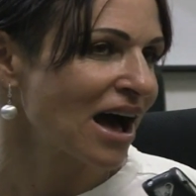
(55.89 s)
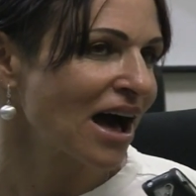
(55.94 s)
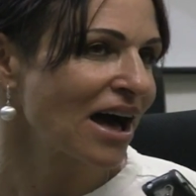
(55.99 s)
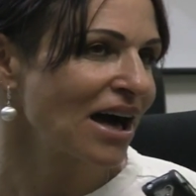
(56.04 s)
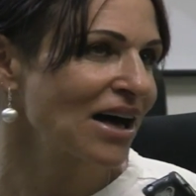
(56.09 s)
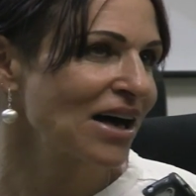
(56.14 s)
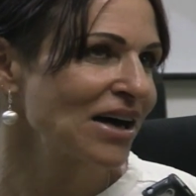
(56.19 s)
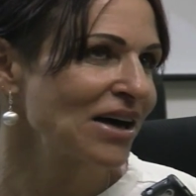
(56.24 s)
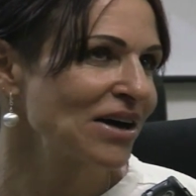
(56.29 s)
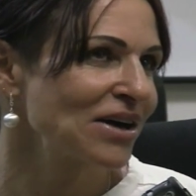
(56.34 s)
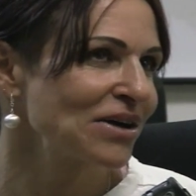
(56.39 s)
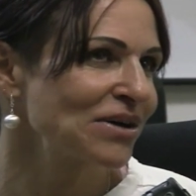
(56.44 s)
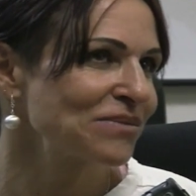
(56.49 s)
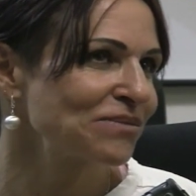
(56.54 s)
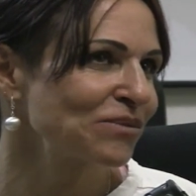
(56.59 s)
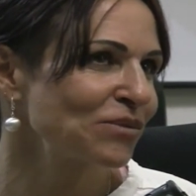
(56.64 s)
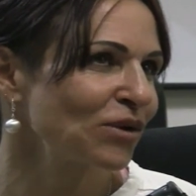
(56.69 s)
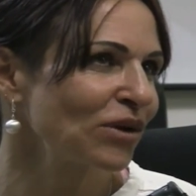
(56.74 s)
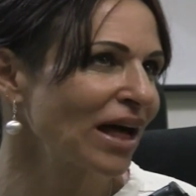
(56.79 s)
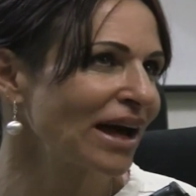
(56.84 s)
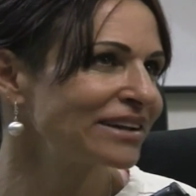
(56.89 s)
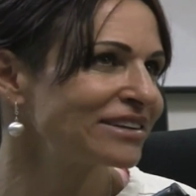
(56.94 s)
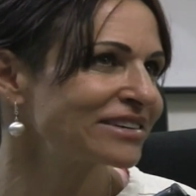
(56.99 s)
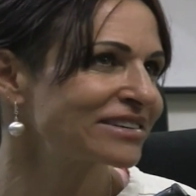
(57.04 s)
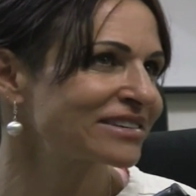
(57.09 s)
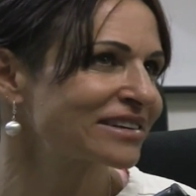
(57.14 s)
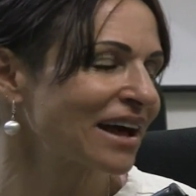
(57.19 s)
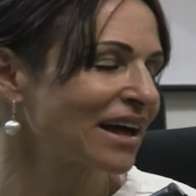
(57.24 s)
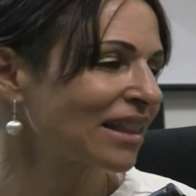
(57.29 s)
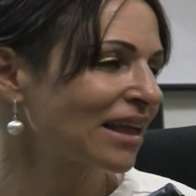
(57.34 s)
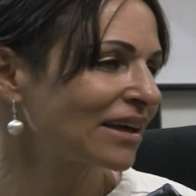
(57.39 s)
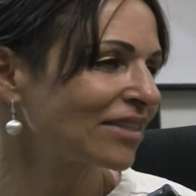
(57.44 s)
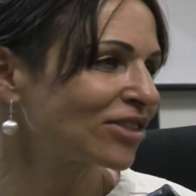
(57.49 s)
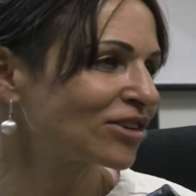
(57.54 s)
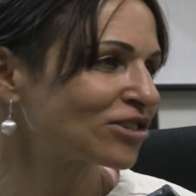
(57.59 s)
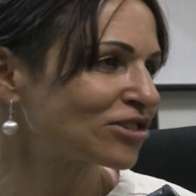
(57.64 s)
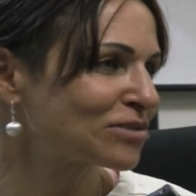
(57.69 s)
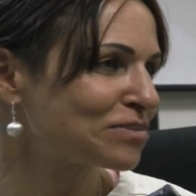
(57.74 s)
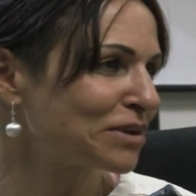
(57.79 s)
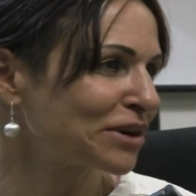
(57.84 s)
Um, well, I just I like
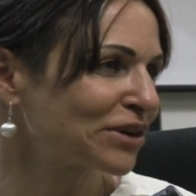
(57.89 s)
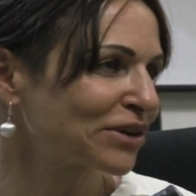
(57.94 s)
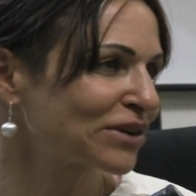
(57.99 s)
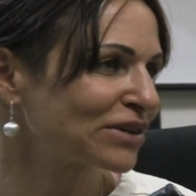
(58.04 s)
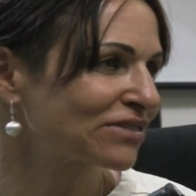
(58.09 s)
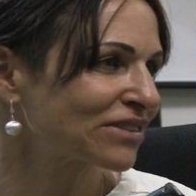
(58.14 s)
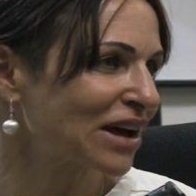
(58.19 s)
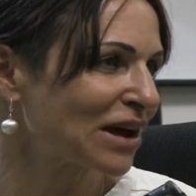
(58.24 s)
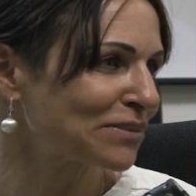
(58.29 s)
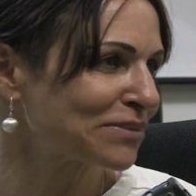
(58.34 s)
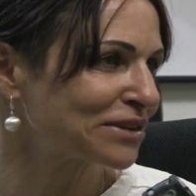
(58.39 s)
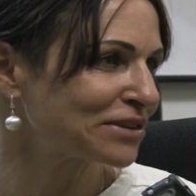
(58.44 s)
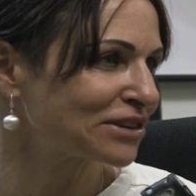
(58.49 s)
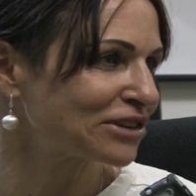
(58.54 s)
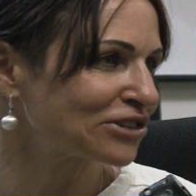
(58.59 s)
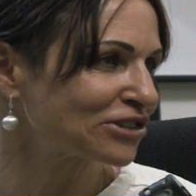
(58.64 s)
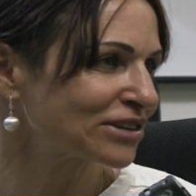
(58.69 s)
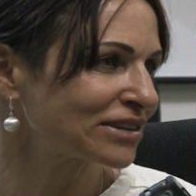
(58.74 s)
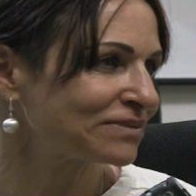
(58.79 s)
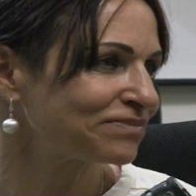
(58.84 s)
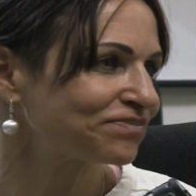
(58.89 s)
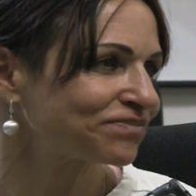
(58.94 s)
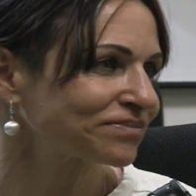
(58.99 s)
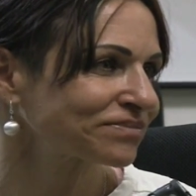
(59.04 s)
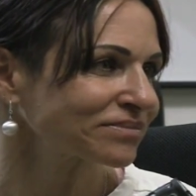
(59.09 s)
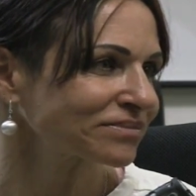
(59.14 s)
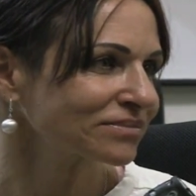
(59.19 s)
the spirit of competition competition.